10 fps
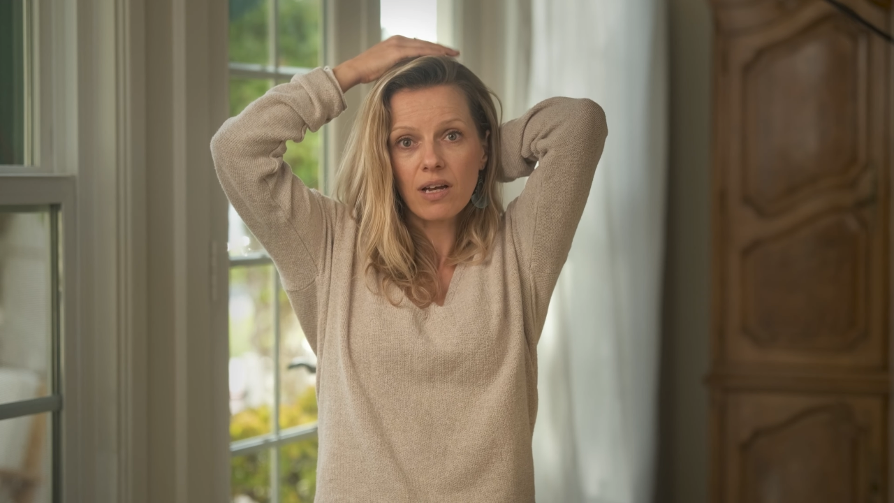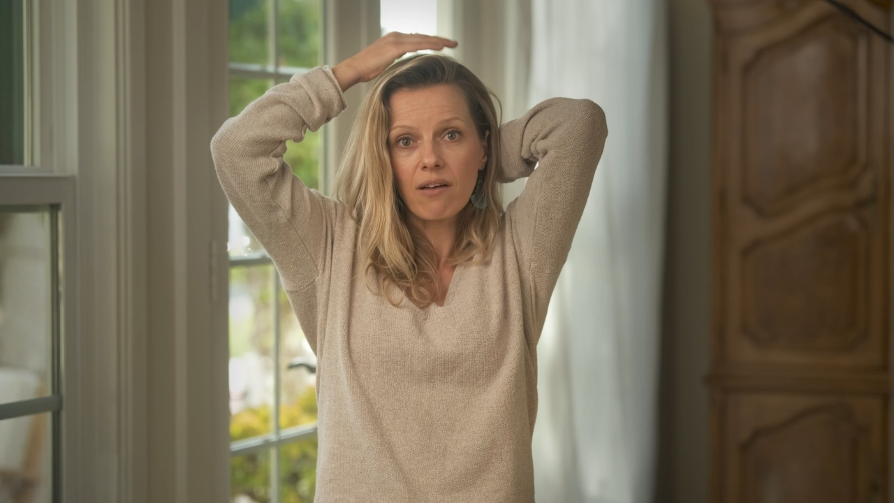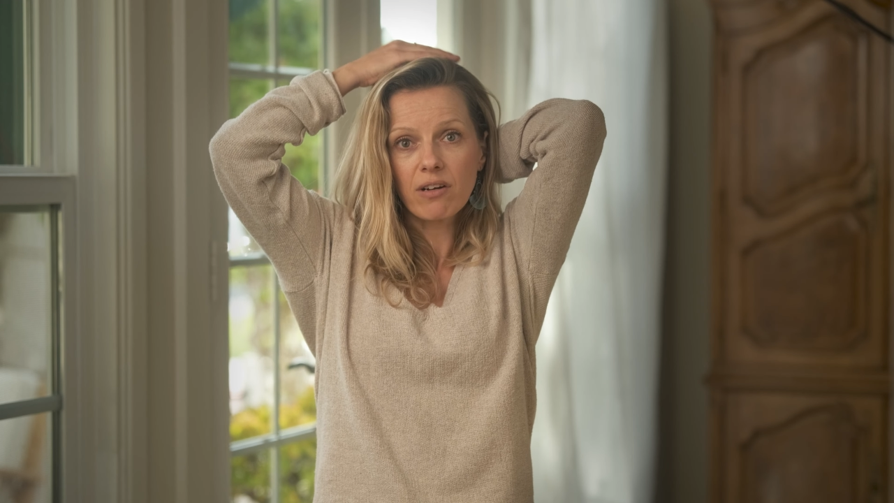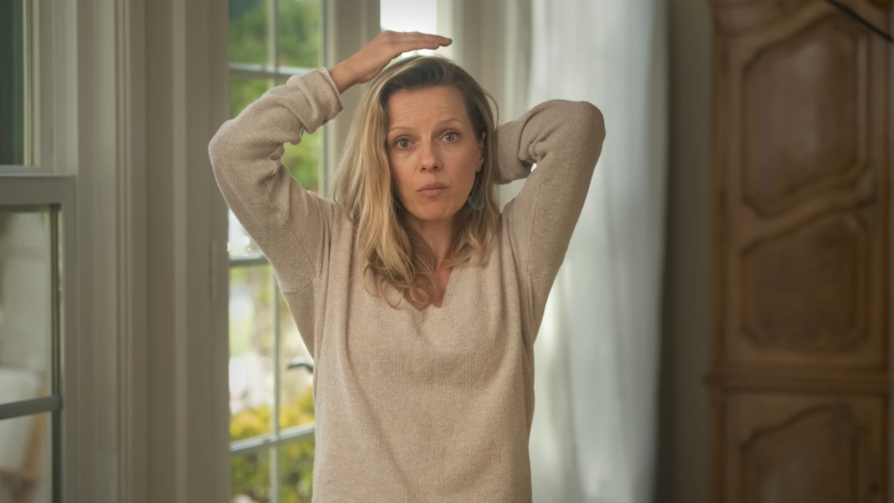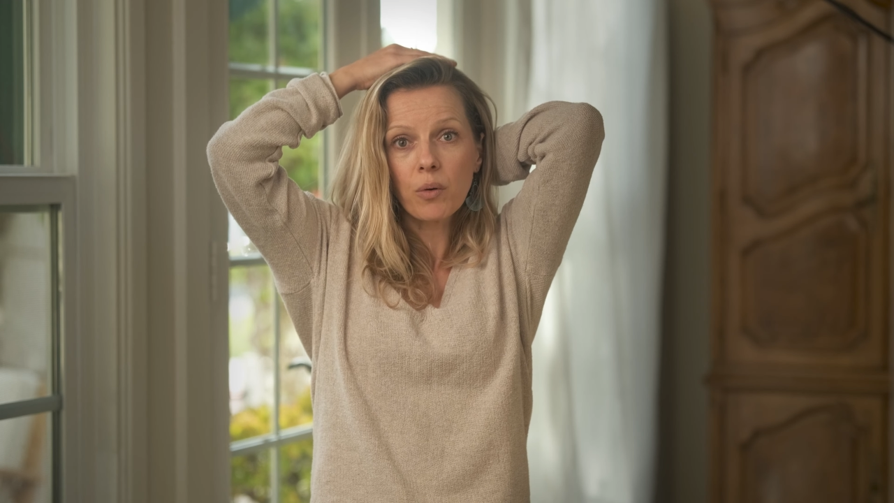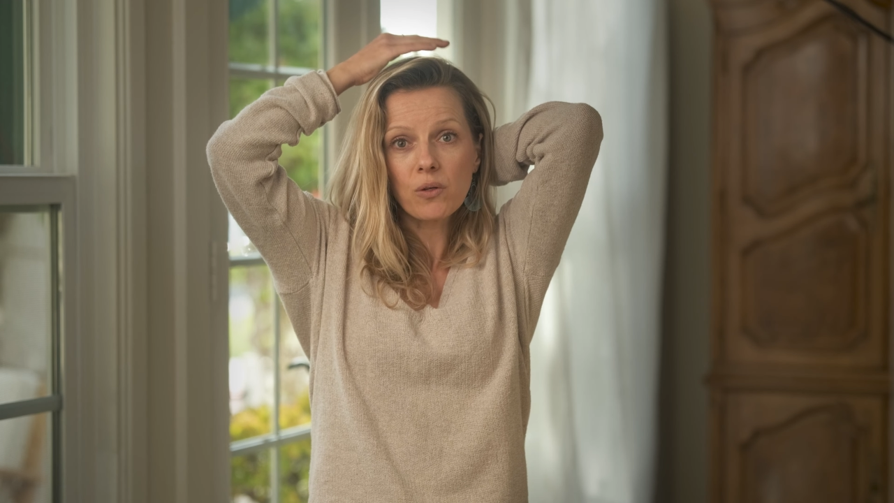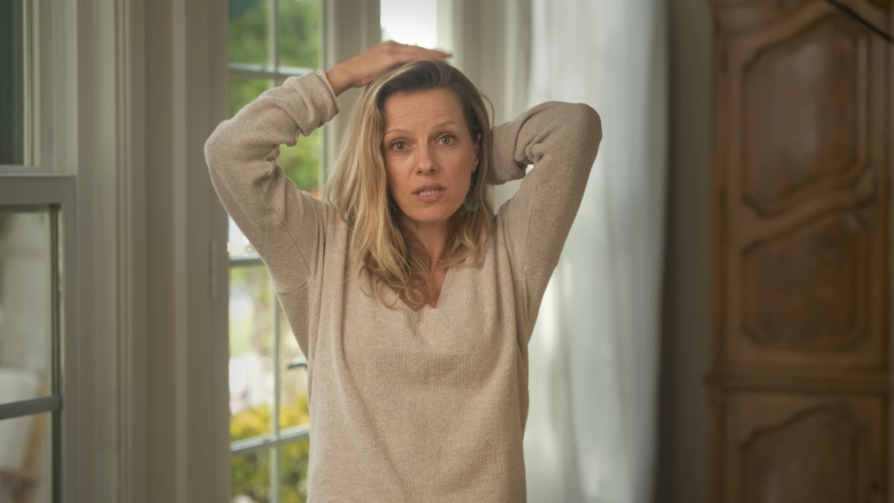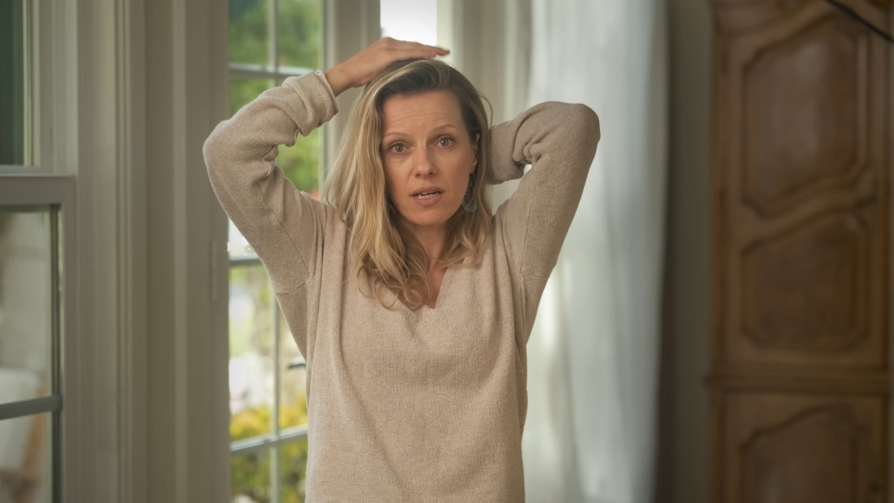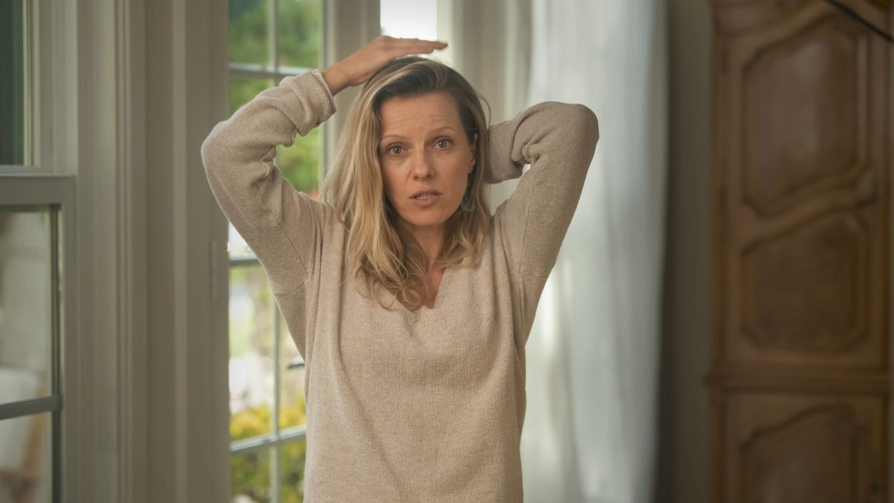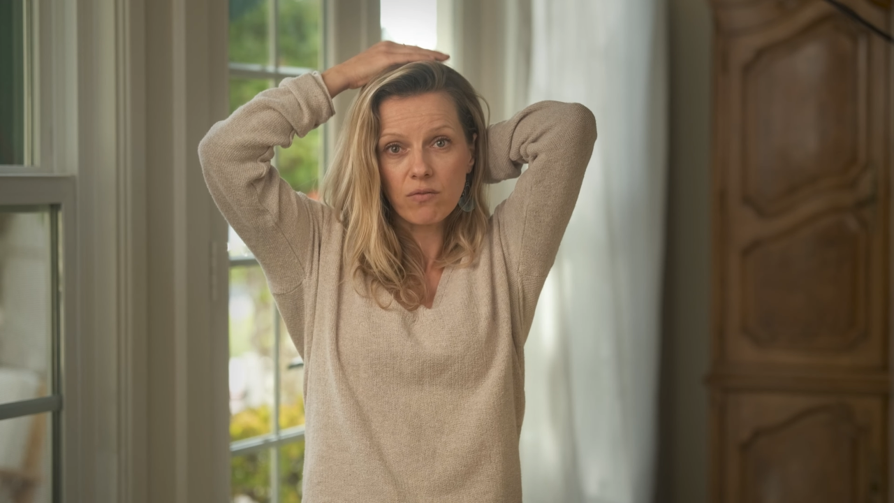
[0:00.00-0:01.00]
covering both
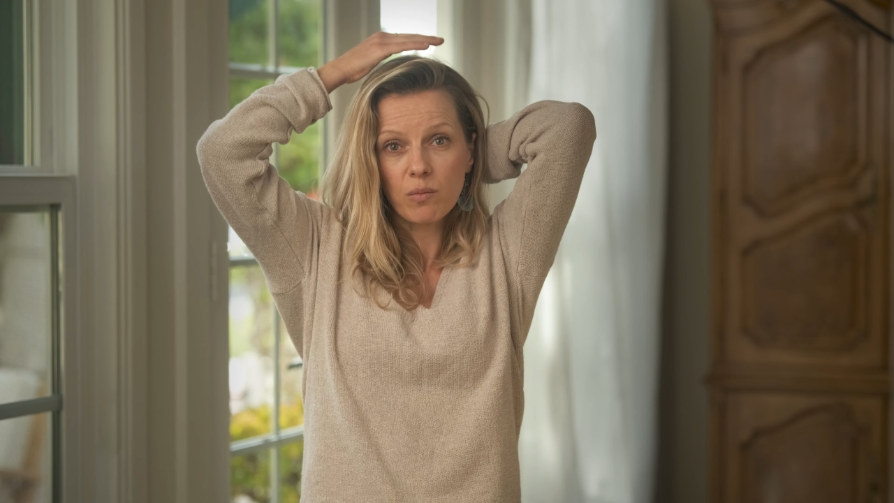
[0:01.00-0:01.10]
sides of the